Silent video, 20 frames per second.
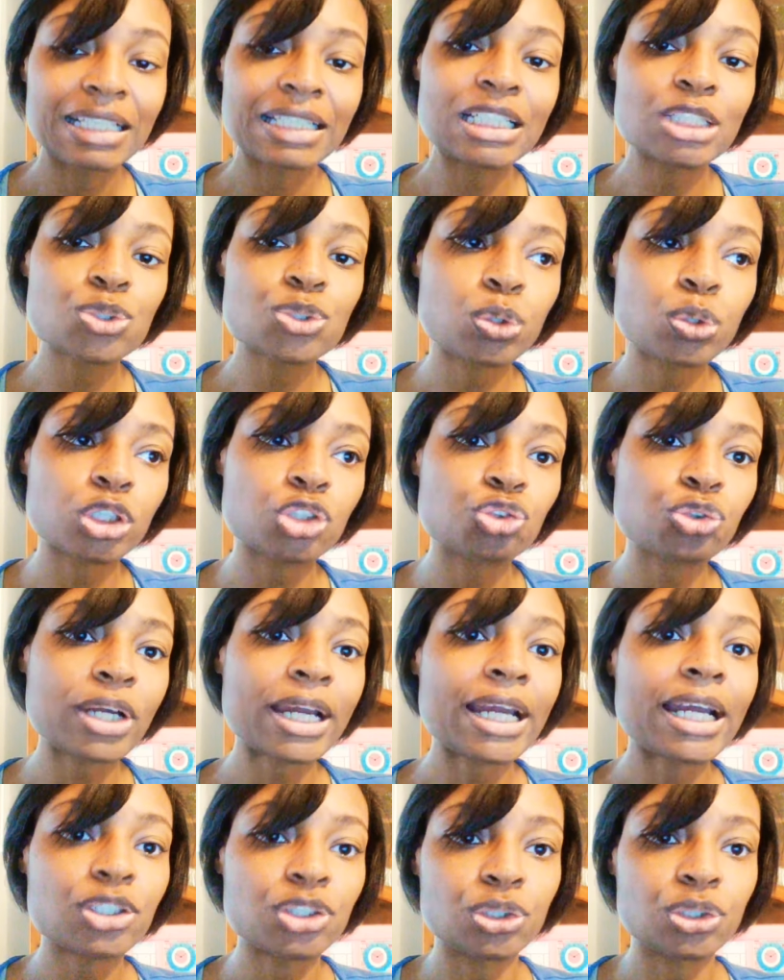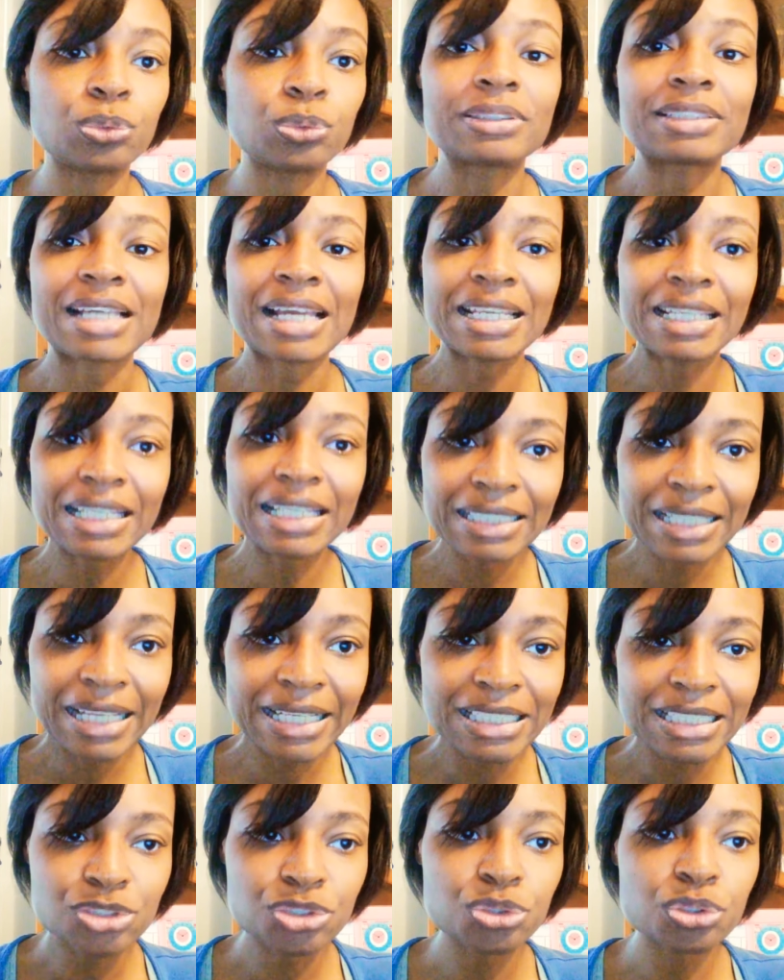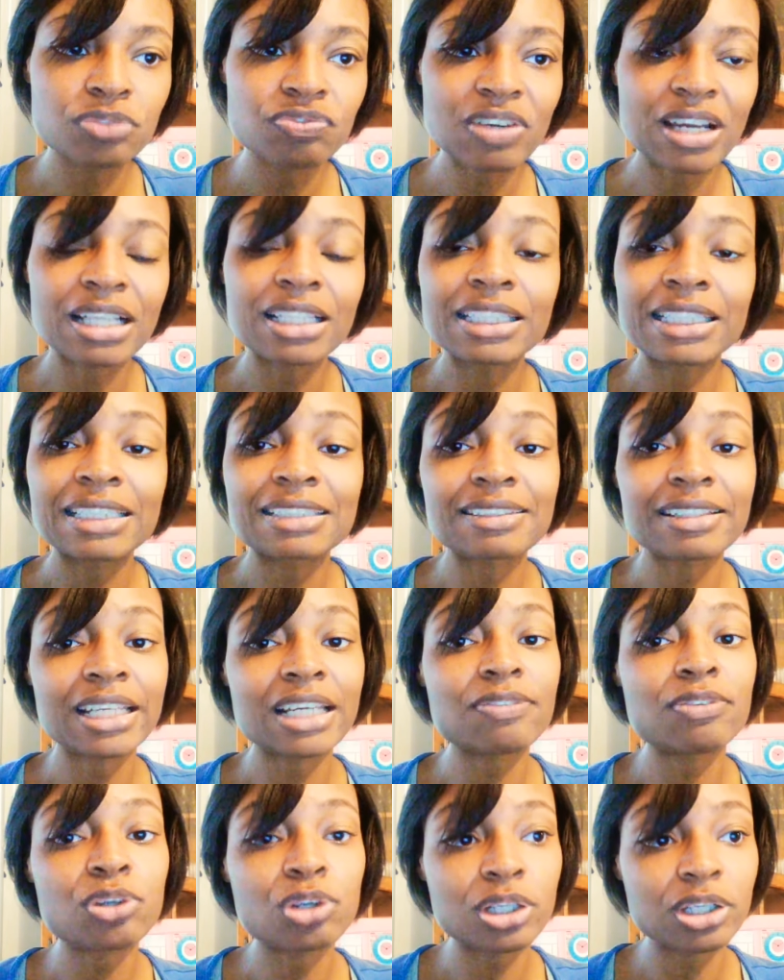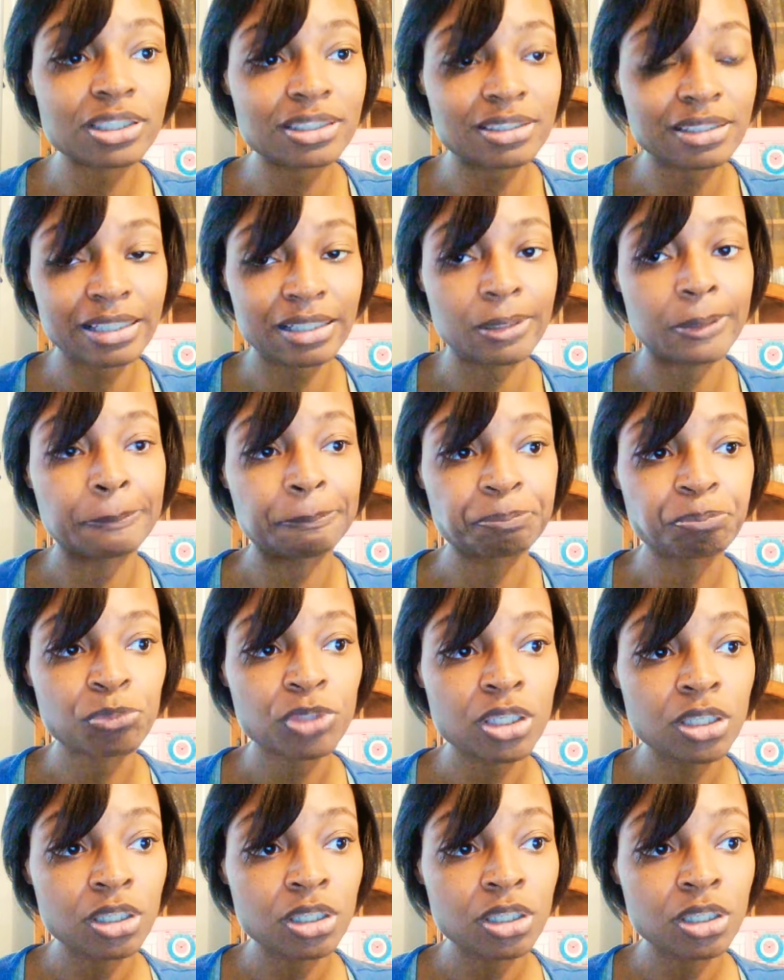he is going to try you day and night until you finally get to heaven or get to hell.